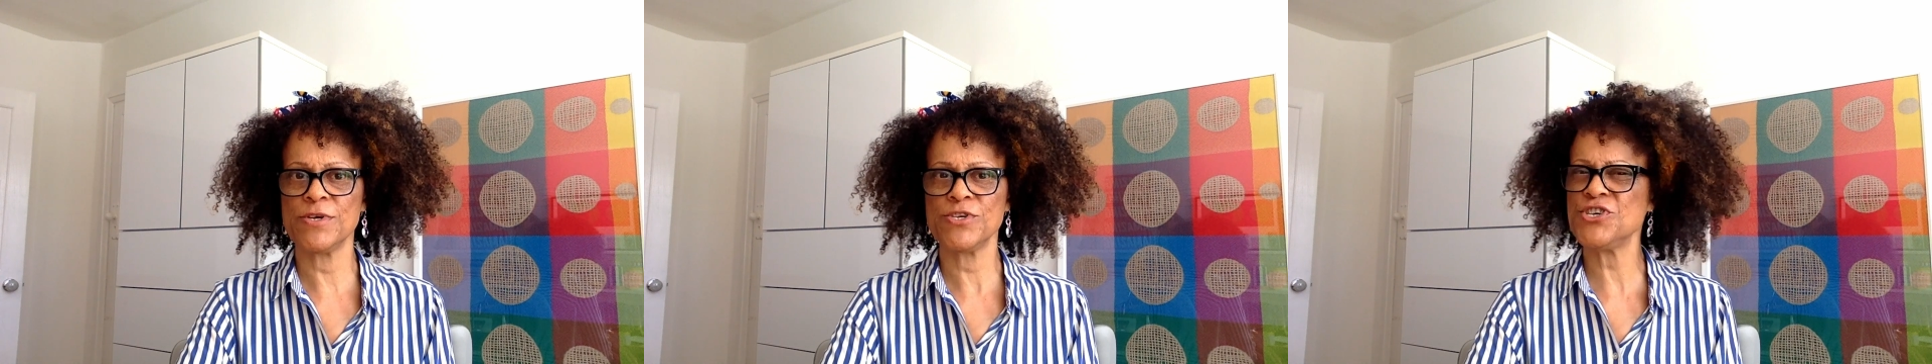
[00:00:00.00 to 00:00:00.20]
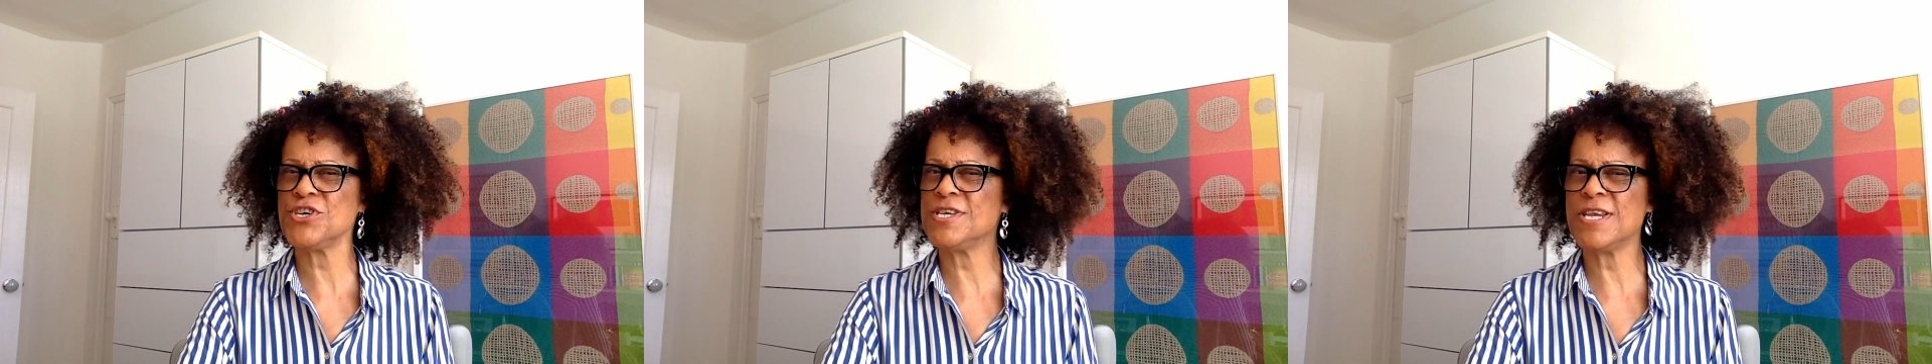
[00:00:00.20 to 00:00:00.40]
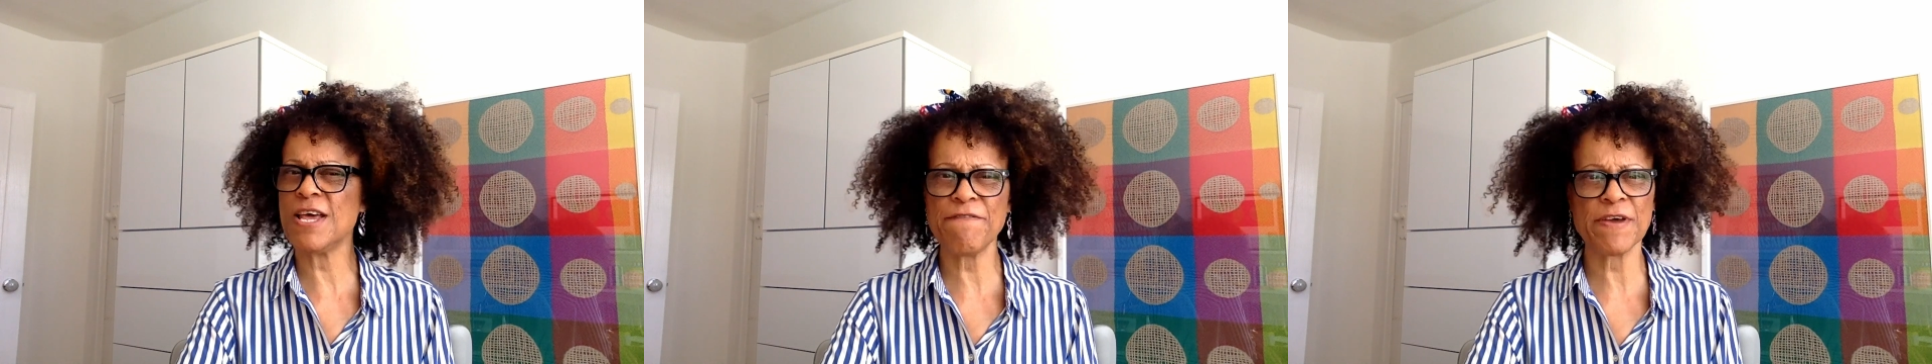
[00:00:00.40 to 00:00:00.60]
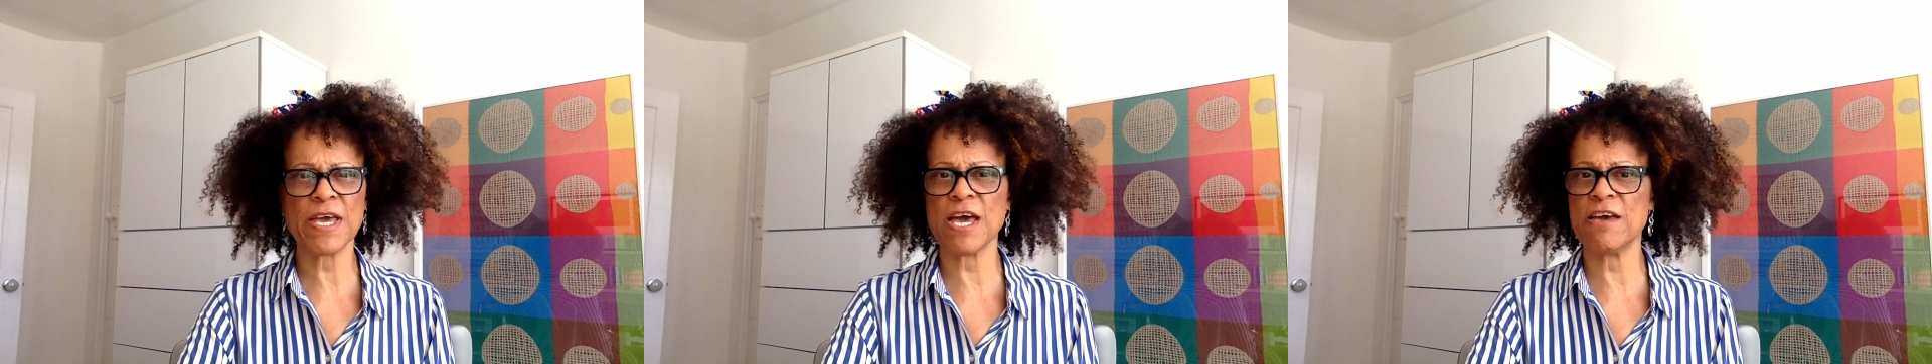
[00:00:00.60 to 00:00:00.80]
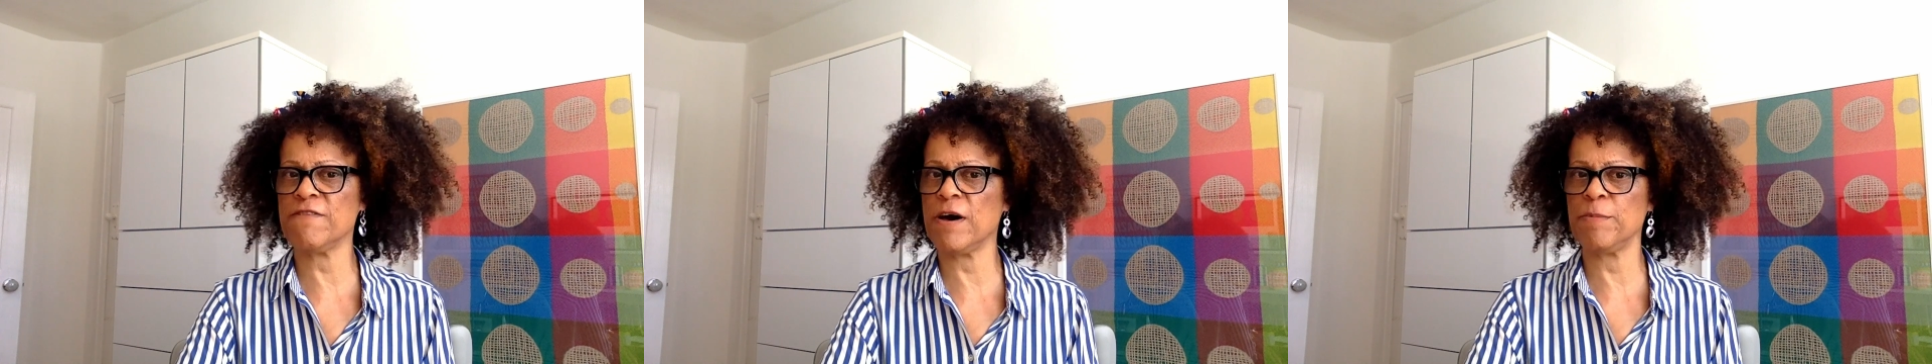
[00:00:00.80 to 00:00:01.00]
She never
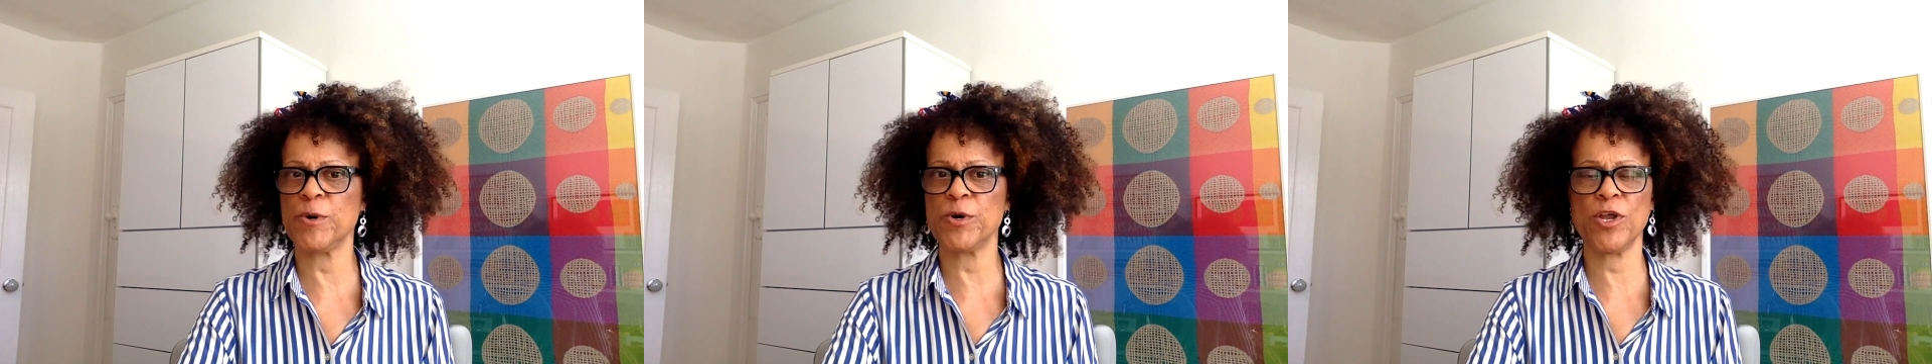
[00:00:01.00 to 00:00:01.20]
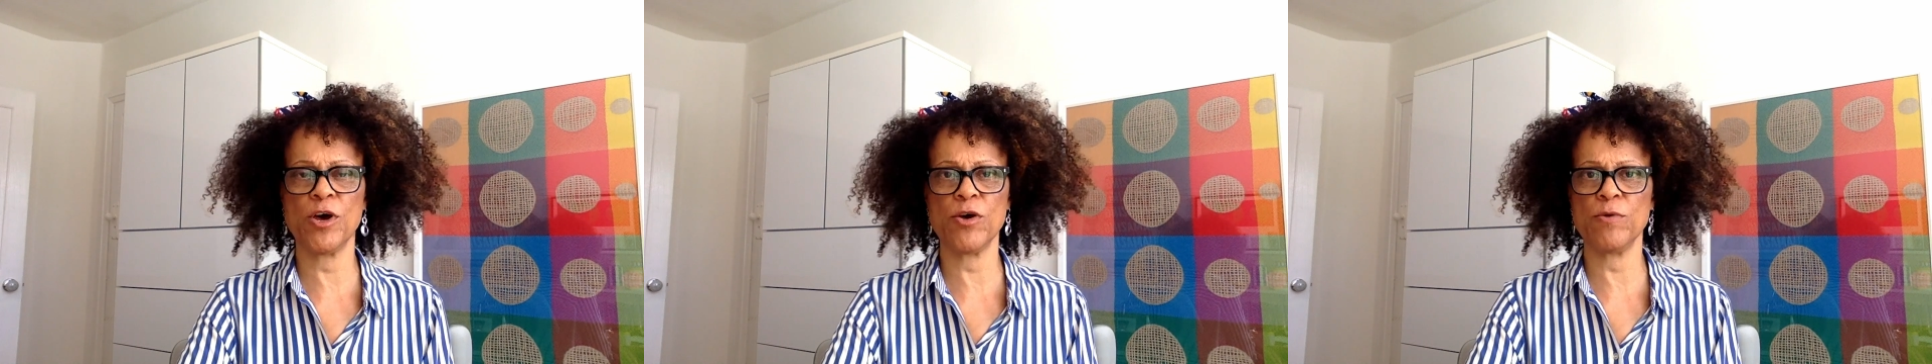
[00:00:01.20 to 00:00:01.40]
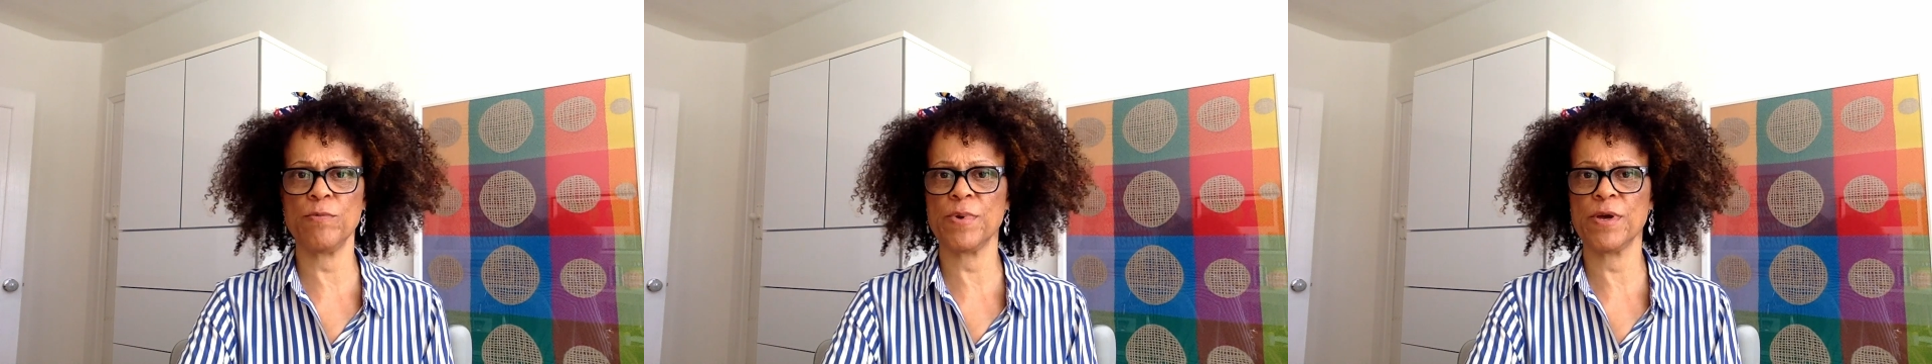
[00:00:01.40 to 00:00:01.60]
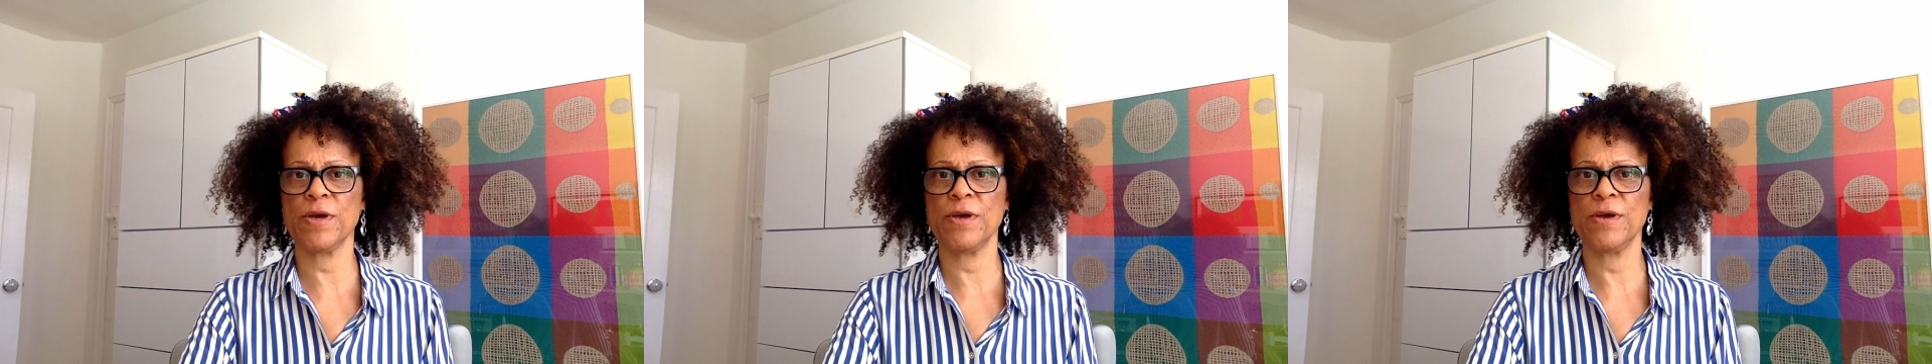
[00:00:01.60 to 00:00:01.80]
gave up on hope.